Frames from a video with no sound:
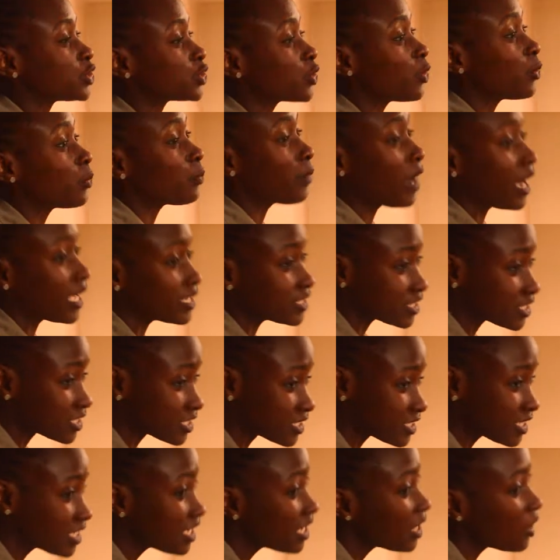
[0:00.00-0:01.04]
so much
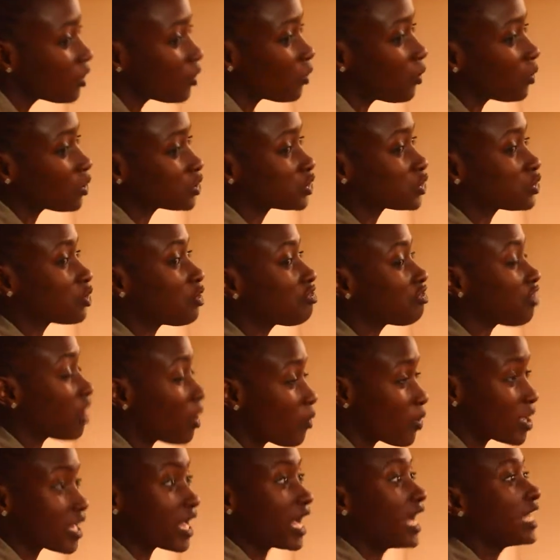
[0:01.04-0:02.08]
or so
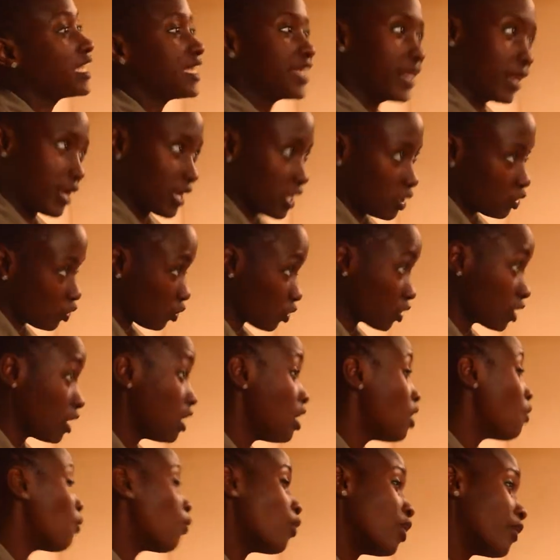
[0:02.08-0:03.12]
far we can dialogue.
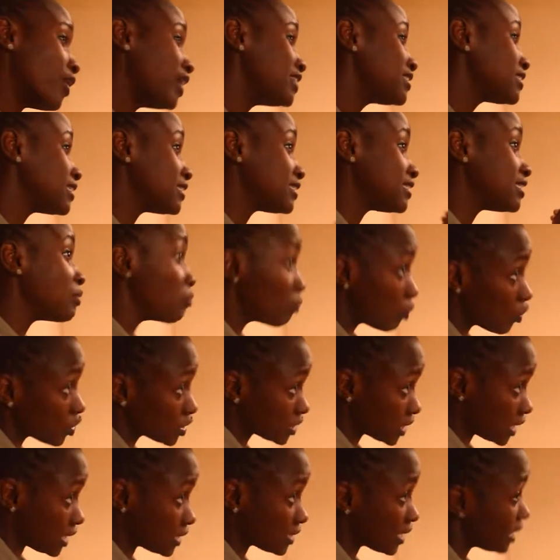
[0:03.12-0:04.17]
For us it's
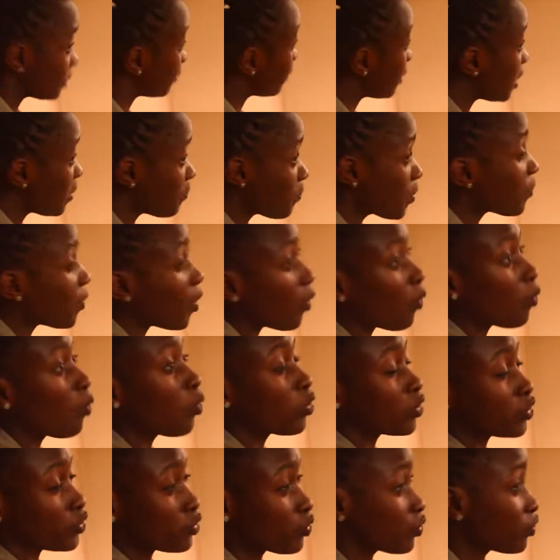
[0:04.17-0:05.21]
important, and there are people who
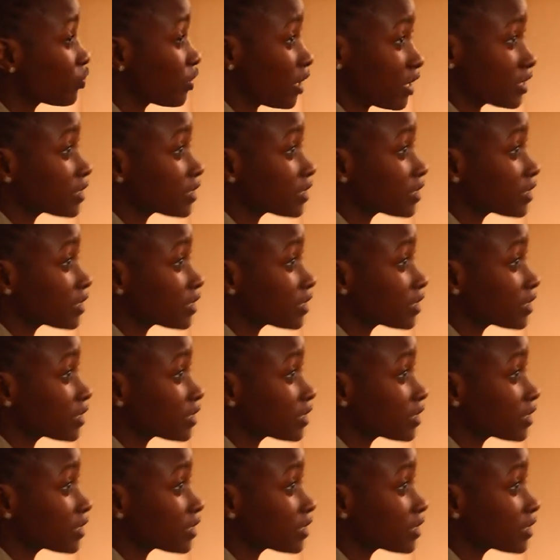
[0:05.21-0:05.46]
would do the